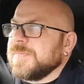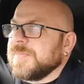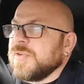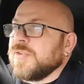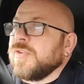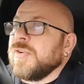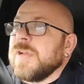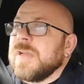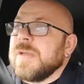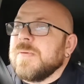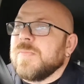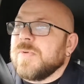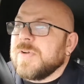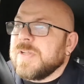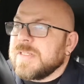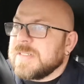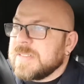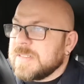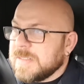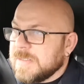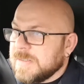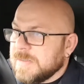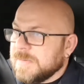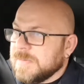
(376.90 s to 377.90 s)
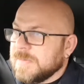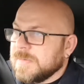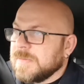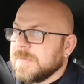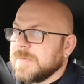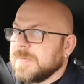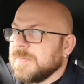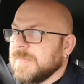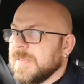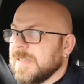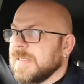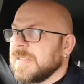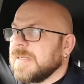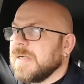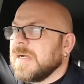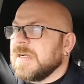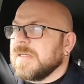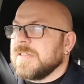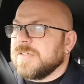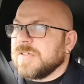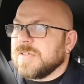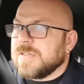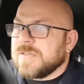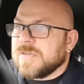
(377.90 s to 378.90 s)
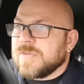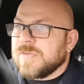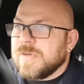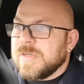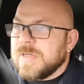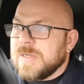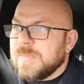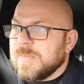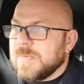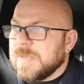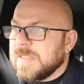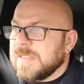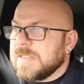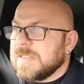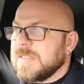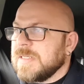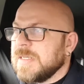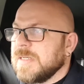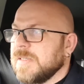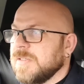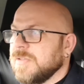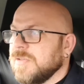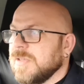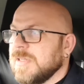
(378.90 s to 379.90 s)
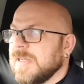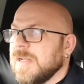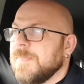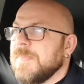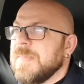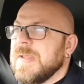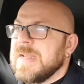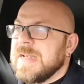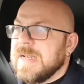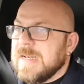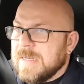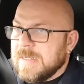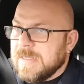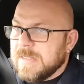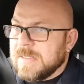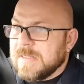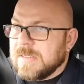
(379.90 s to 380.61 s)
creameries. My God, you had creameries. Yeah, you had a mill.